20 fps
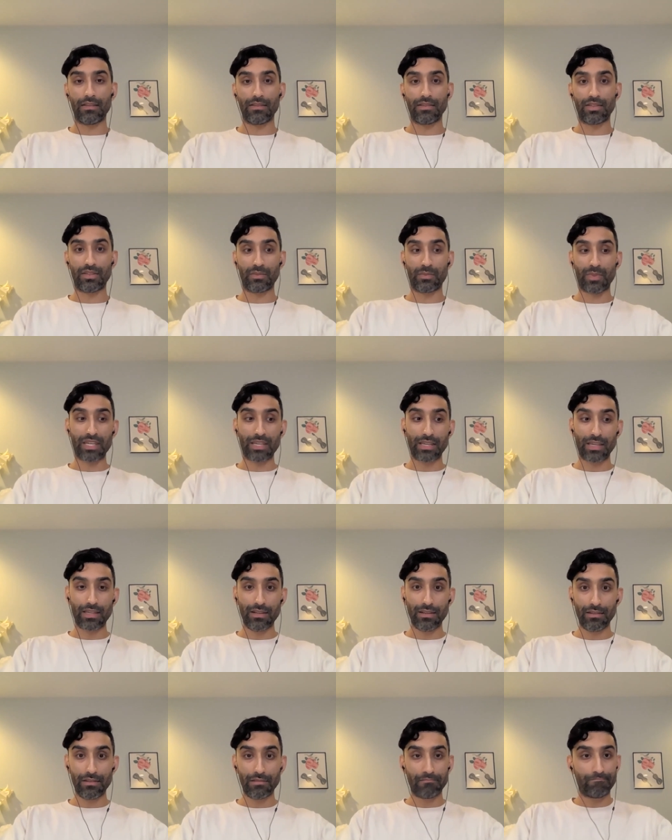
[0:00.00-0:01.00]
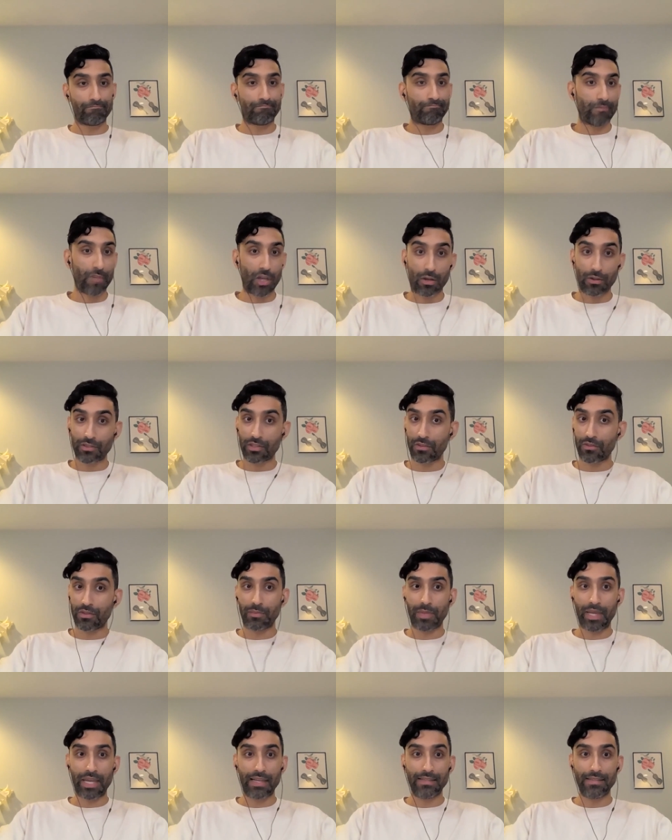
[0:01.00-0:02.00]
Speed also
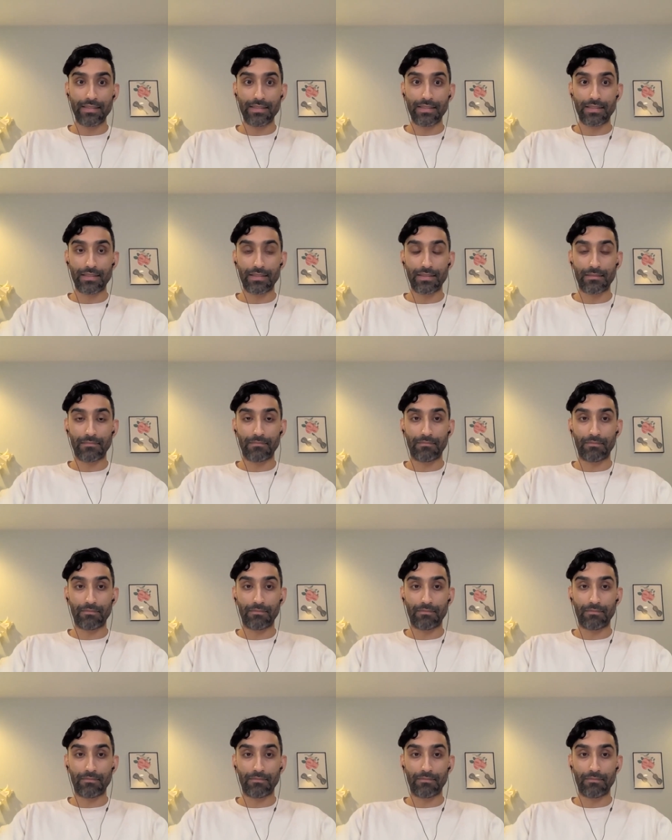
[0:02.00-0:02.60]
depends.